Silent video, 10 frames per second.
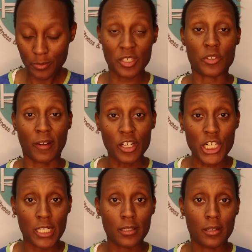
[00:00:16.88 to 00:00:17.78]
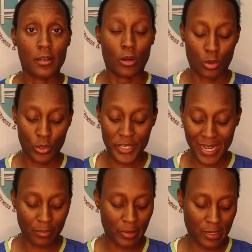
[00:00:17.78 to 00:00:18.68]
dysfunction or
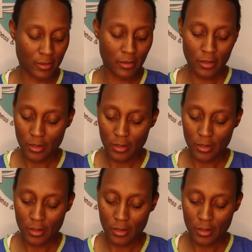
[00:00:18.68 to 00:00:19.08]
neck pain.